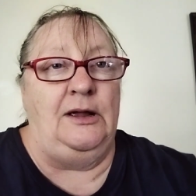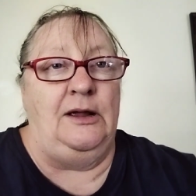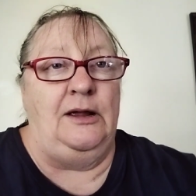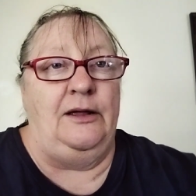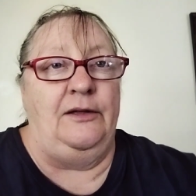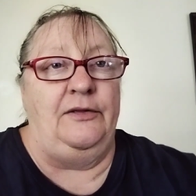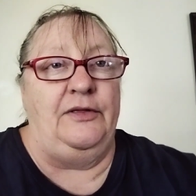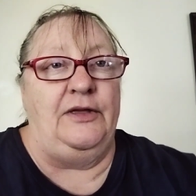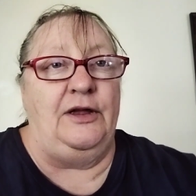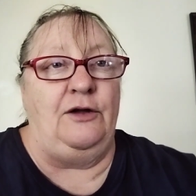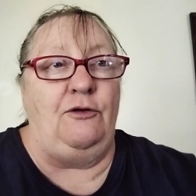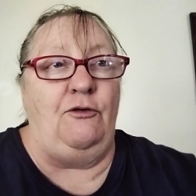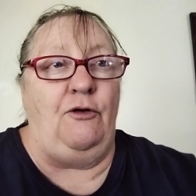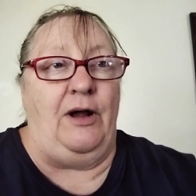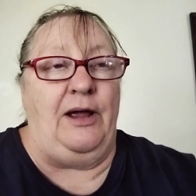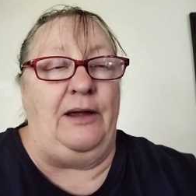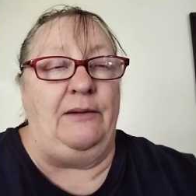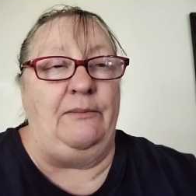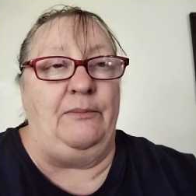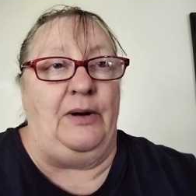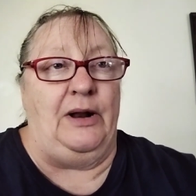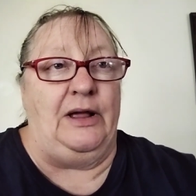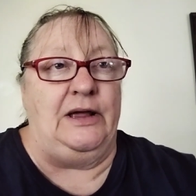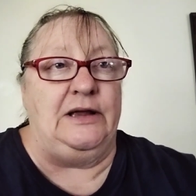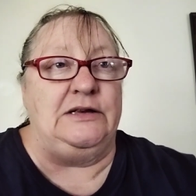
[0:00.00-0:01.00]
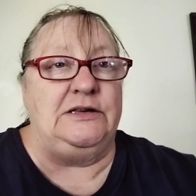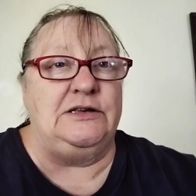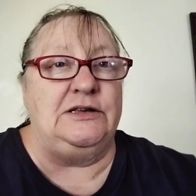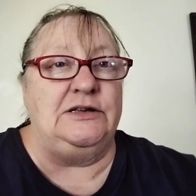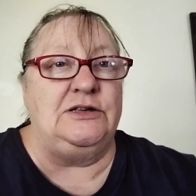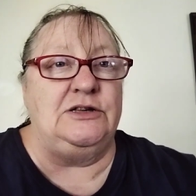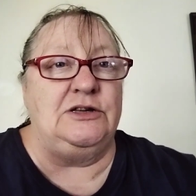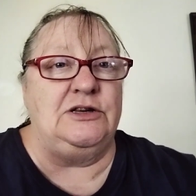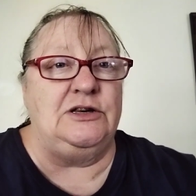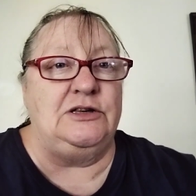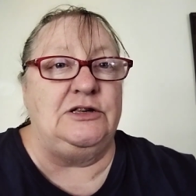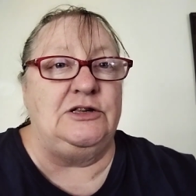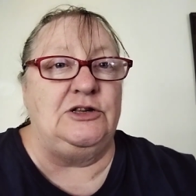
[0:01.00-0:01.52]
They're great places
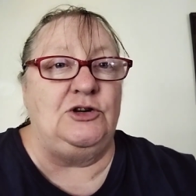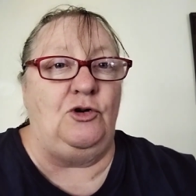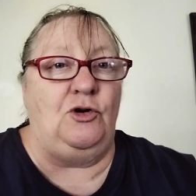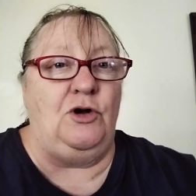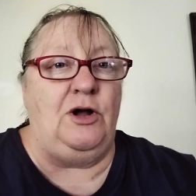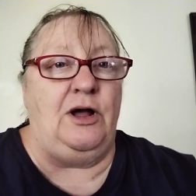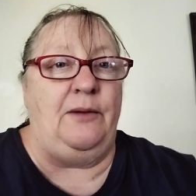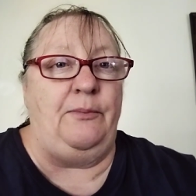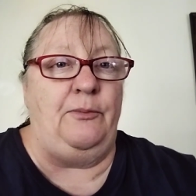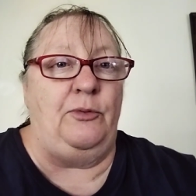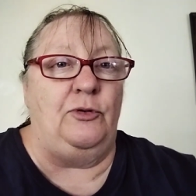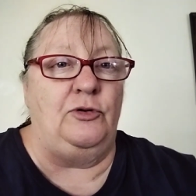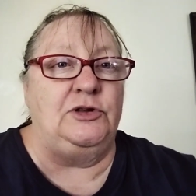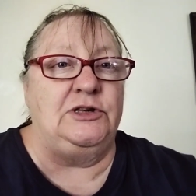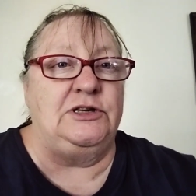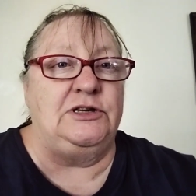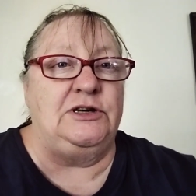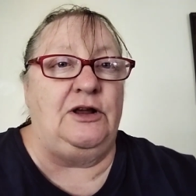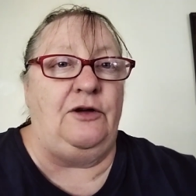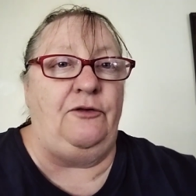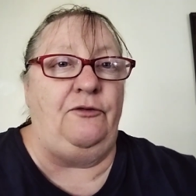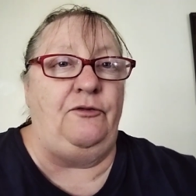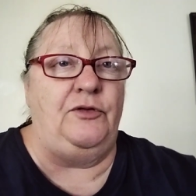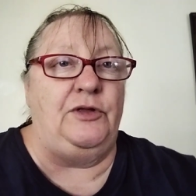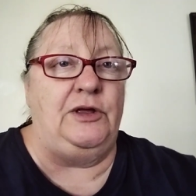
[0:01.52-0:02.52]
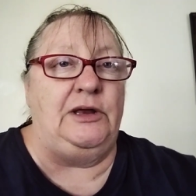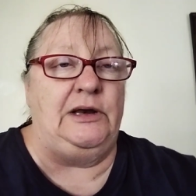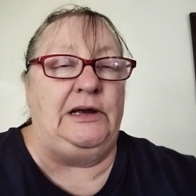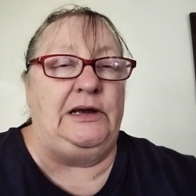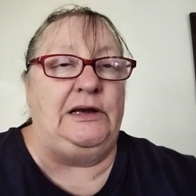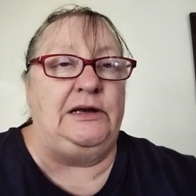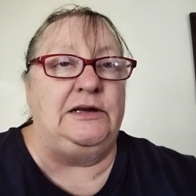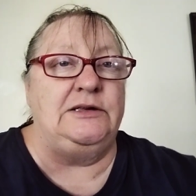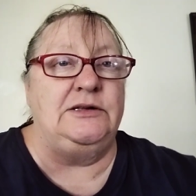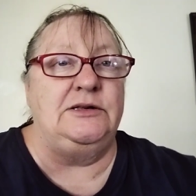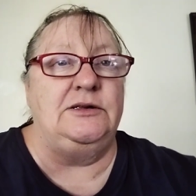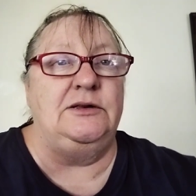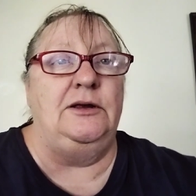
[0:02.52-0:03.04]
to stock up on stuff that
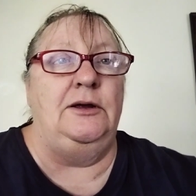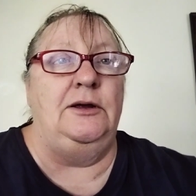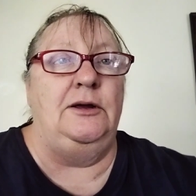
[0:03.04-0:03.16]
is